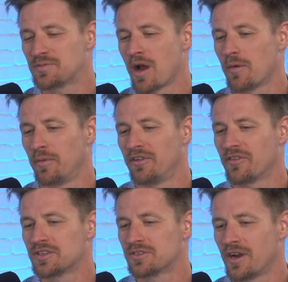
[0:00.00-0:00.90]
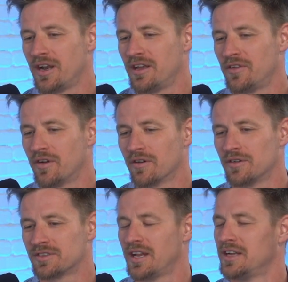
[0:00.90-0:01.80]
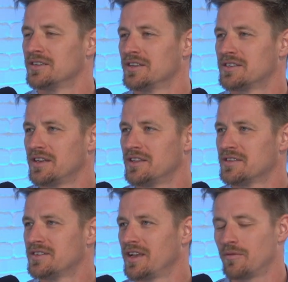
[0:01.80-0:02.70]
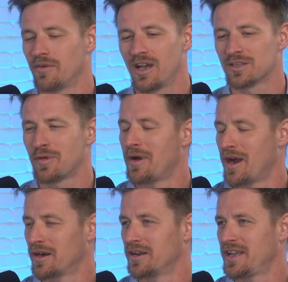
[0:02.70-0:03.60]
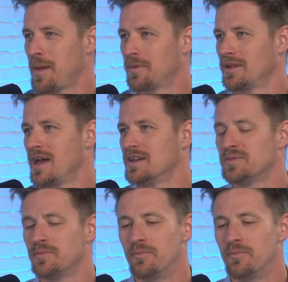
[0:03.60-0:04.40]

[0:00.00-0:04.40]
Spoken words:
that's probably frustrating if you're a real estate agent listening to this, thinking, "Well, how's my buyer going to capitalize?"